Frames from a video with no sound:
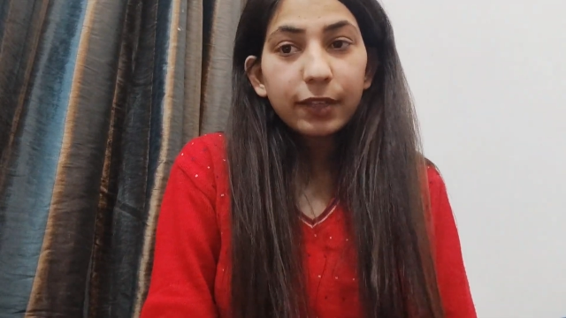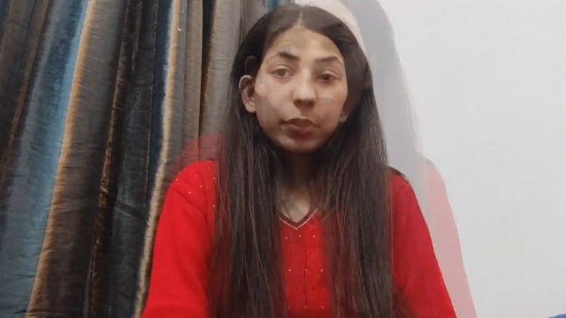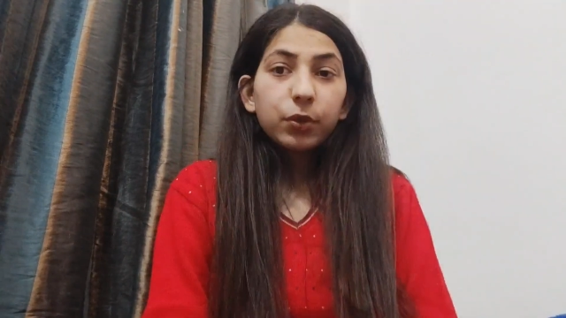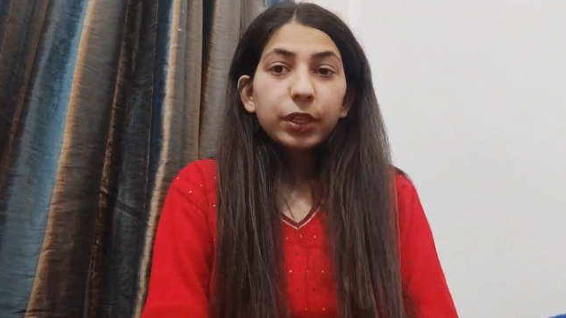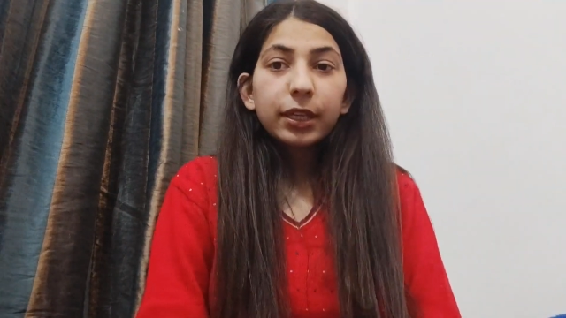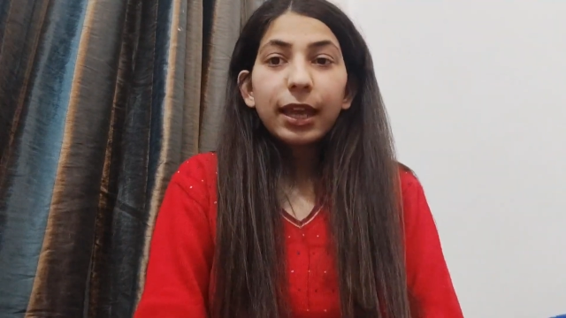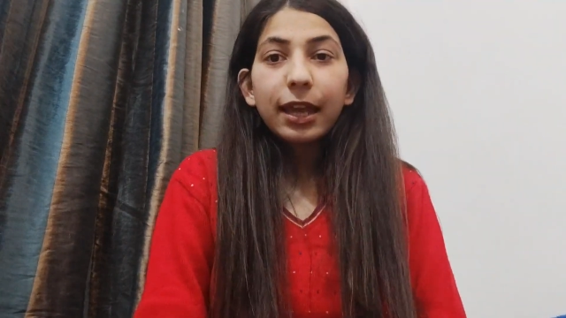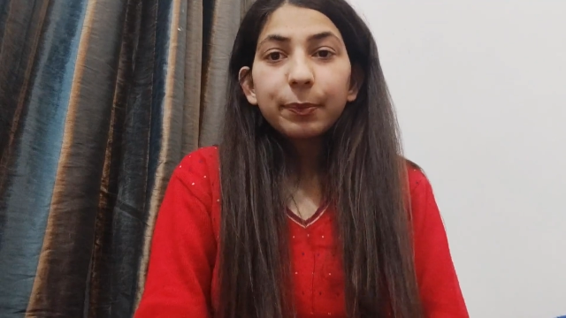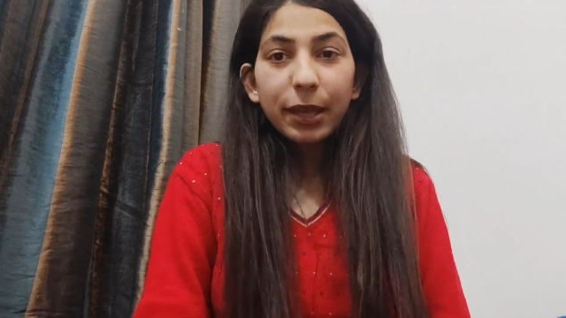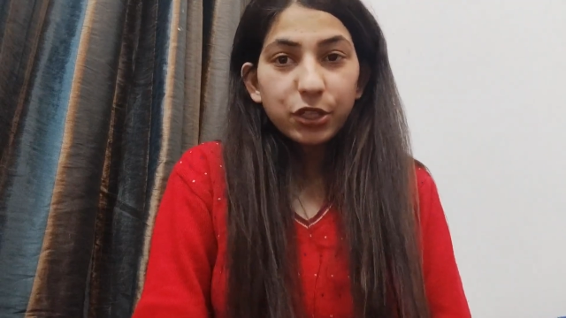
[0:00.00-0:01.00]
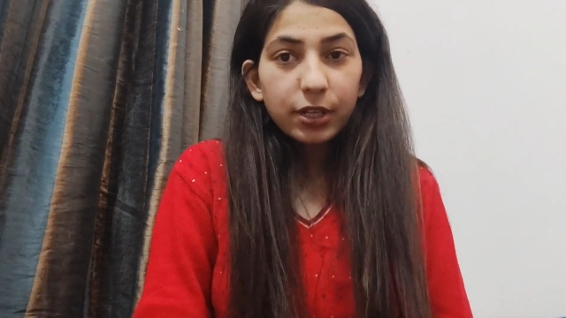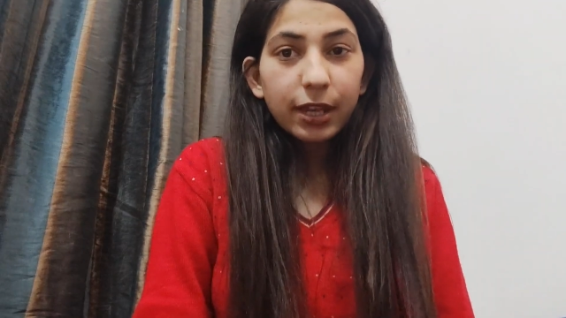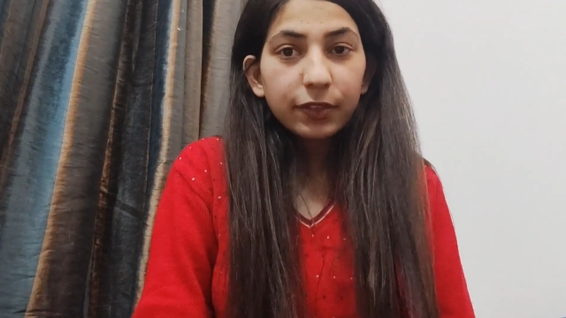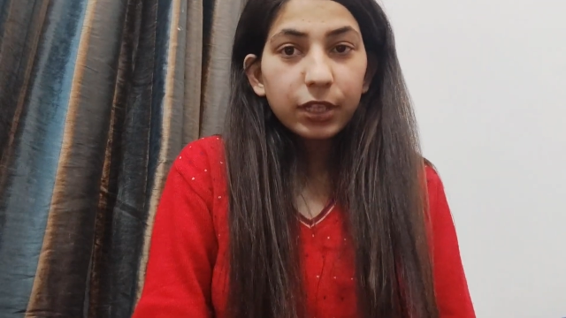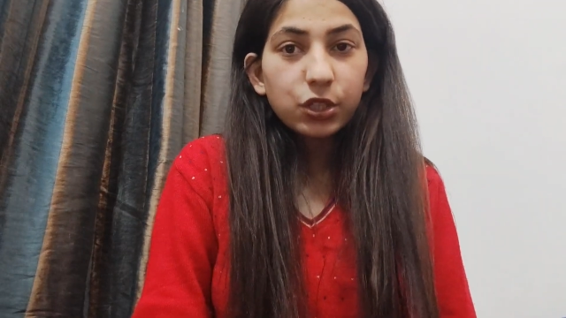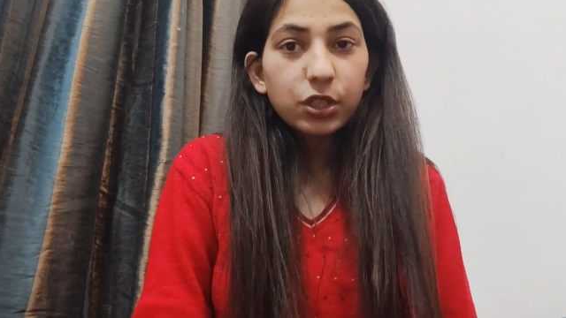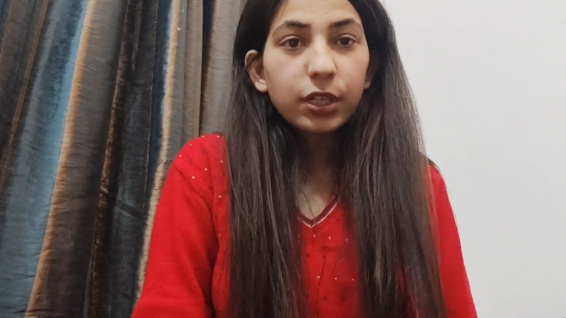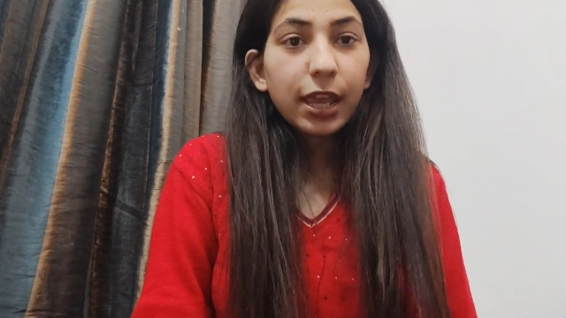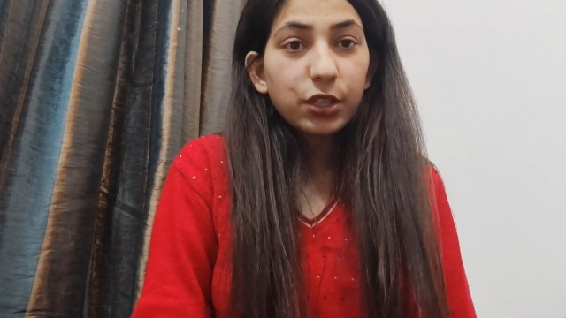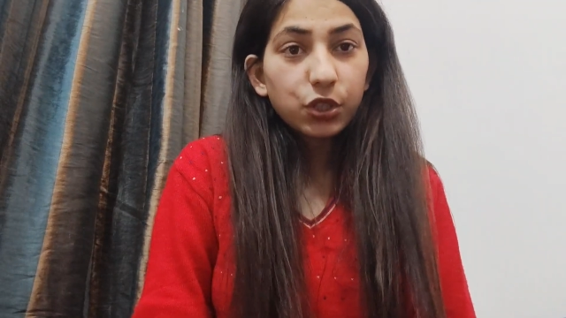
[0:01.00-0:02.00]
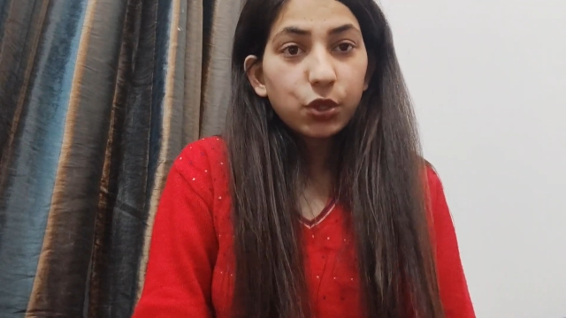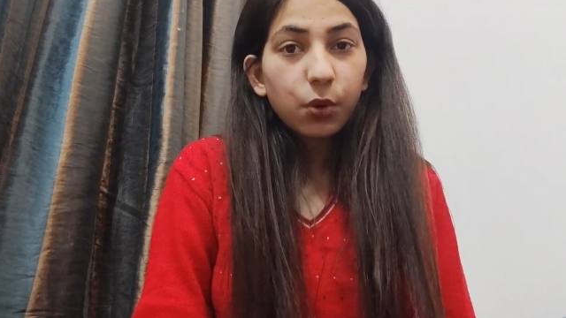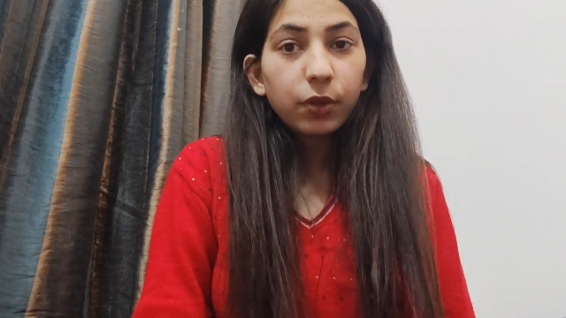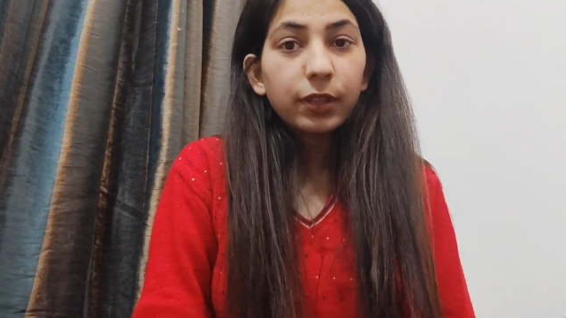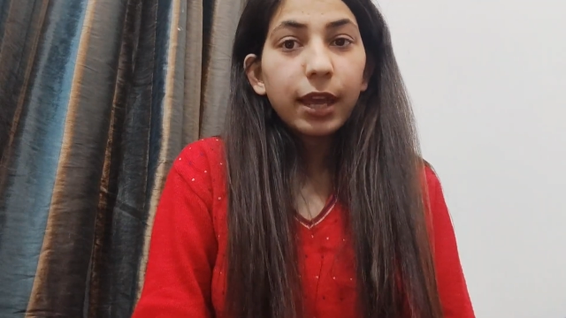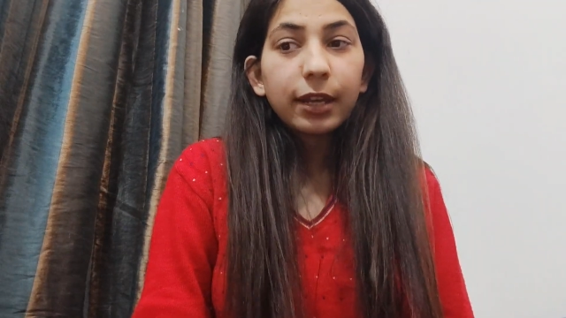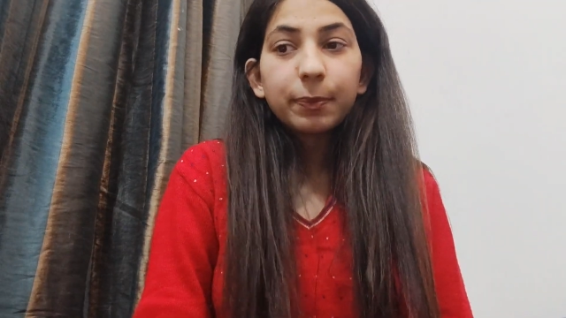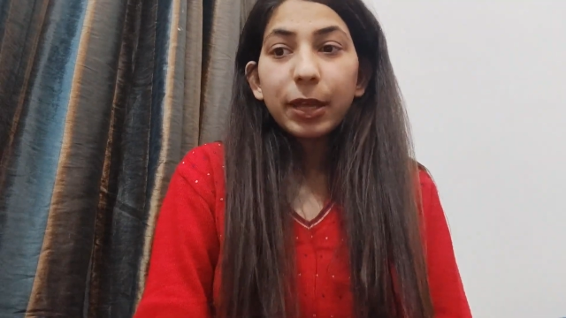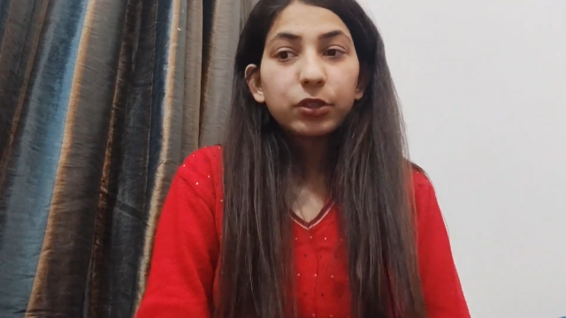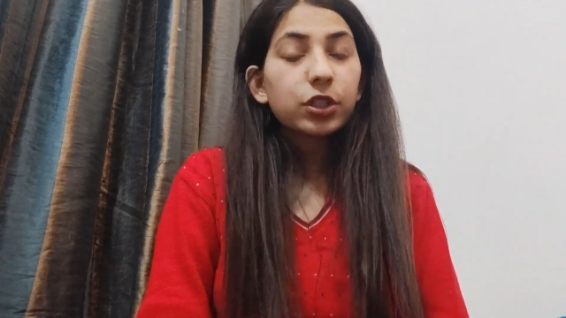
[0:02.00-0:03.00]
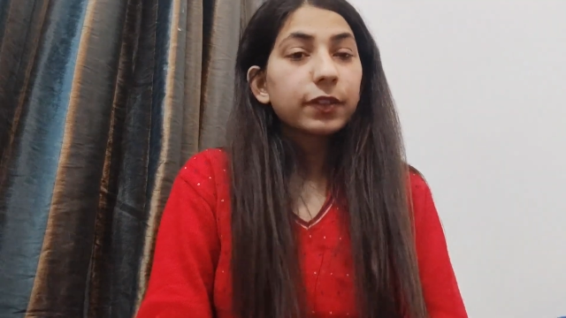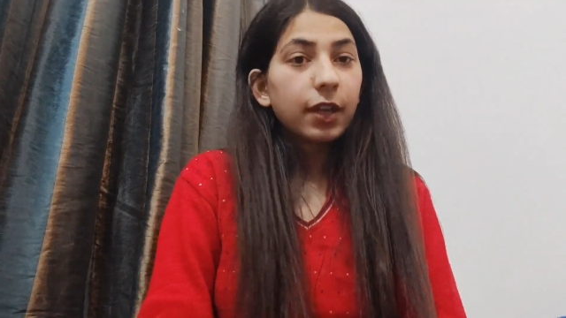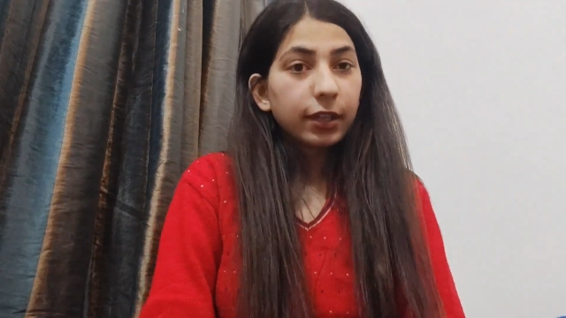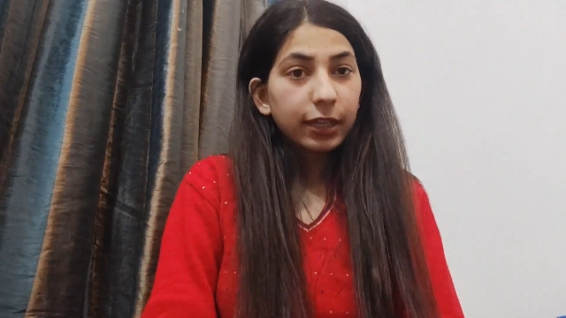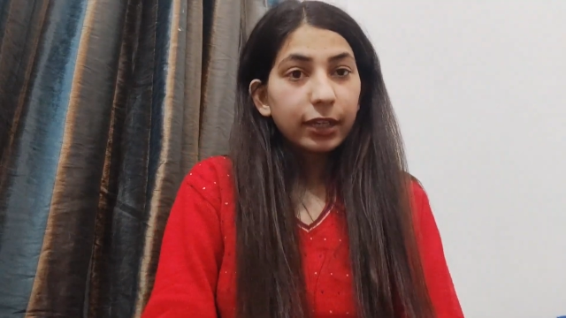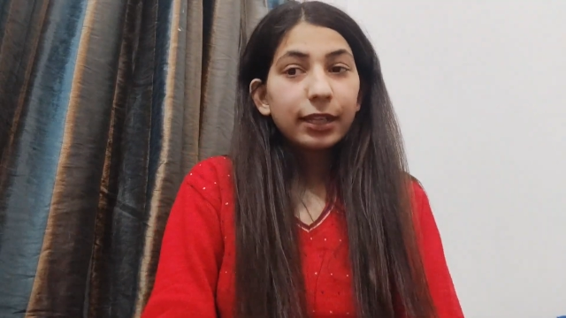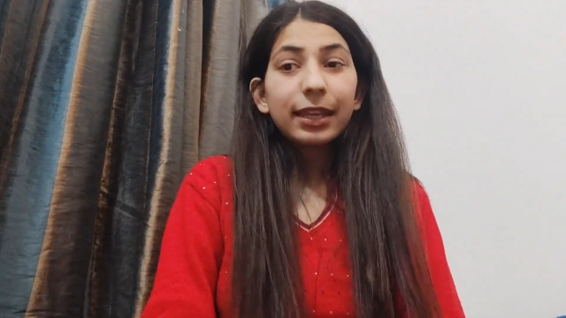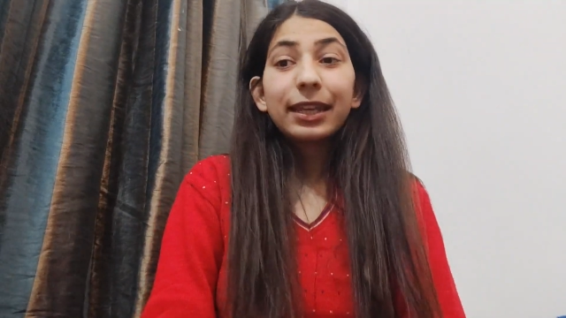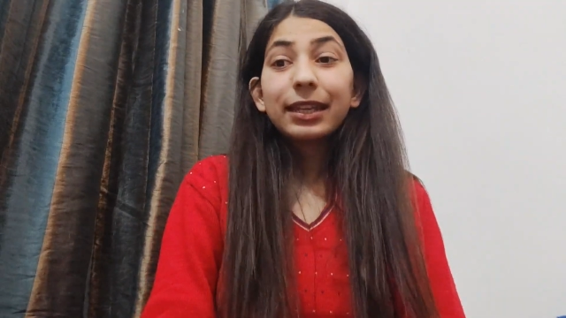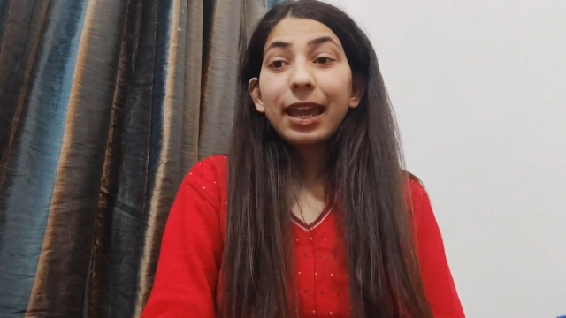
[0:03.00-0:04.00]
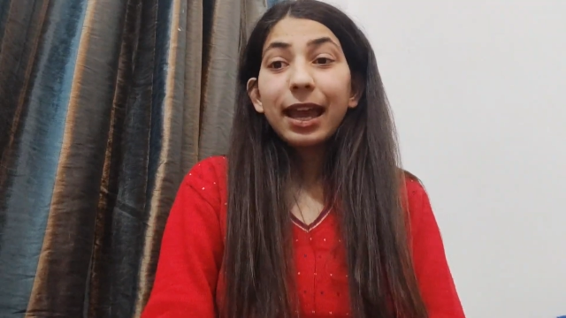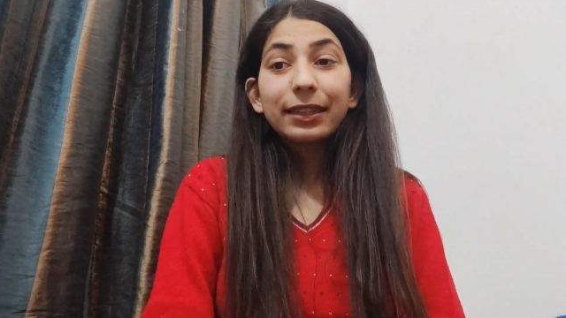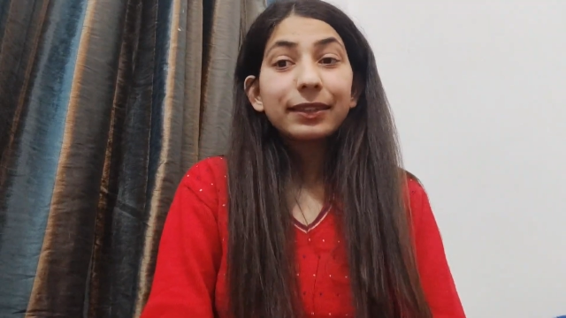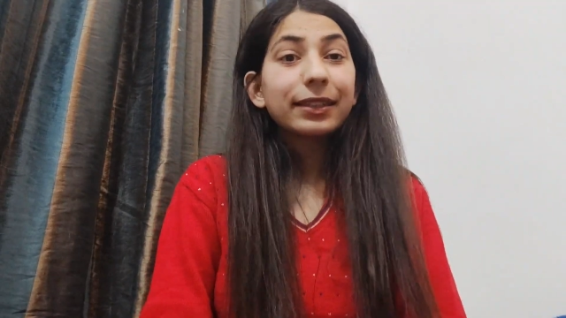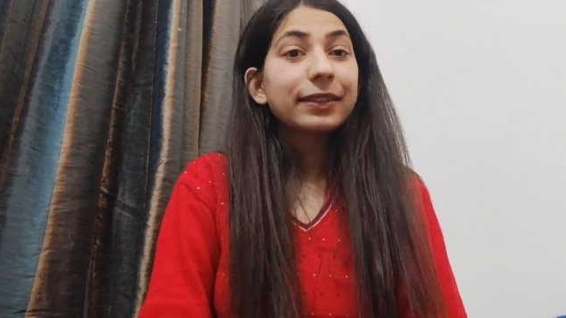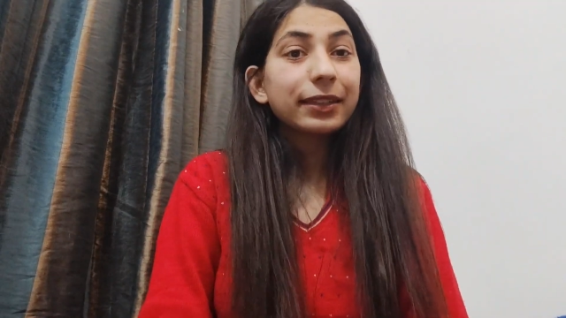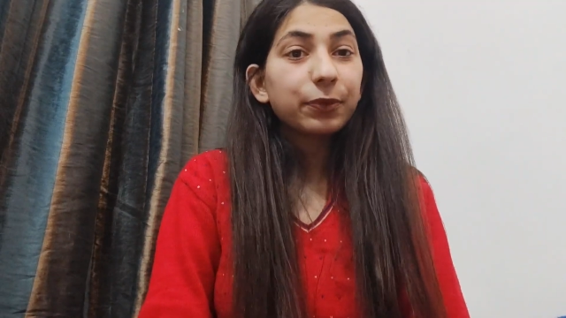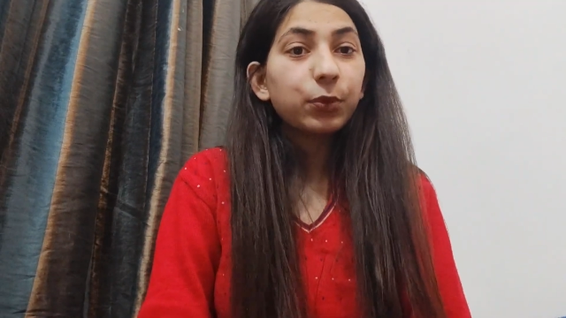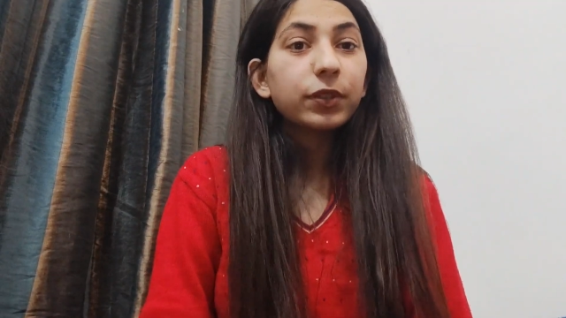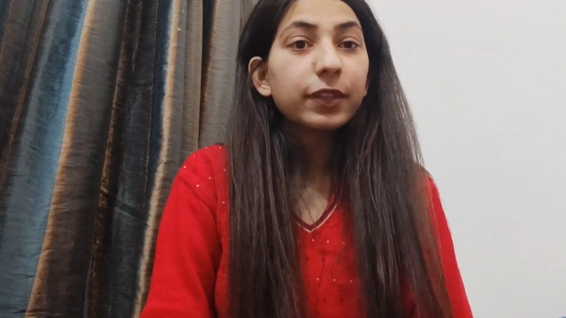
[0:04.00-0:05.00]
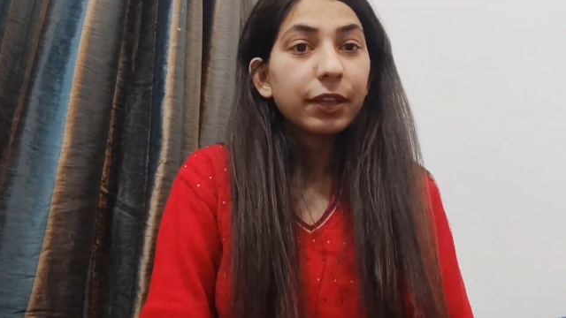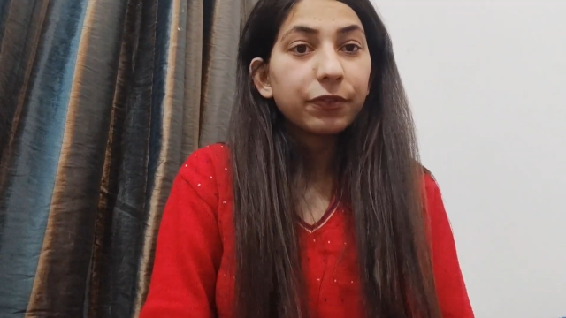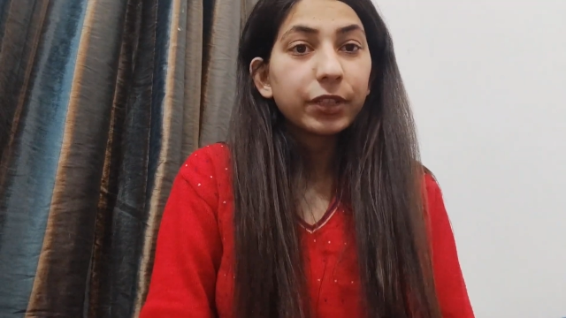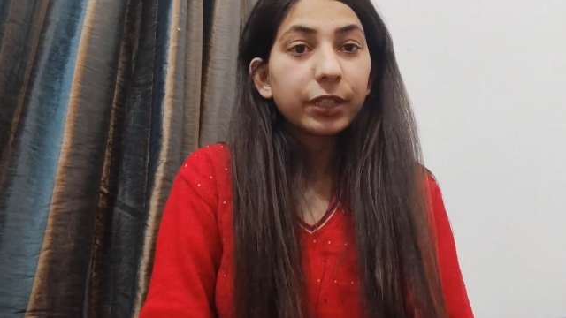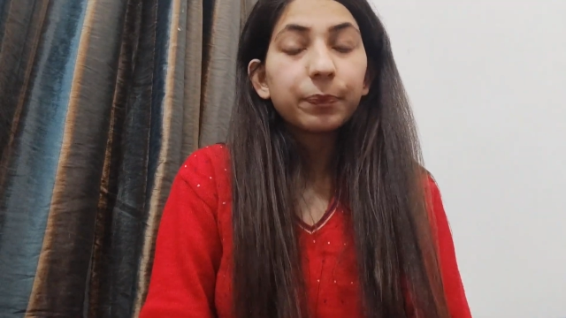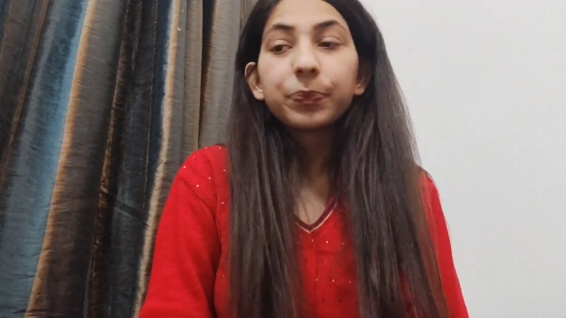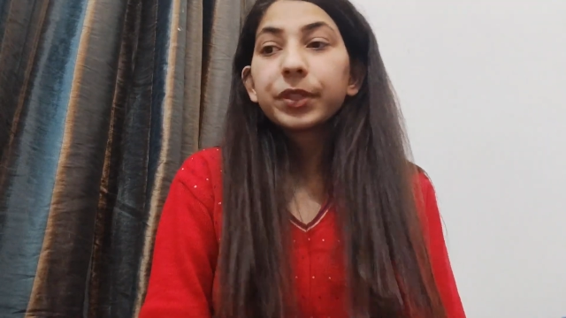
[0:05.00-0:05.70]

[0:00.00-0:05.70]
Proper cooking and pasteurization ensure that pathogens are killed, enhancing seafood safety.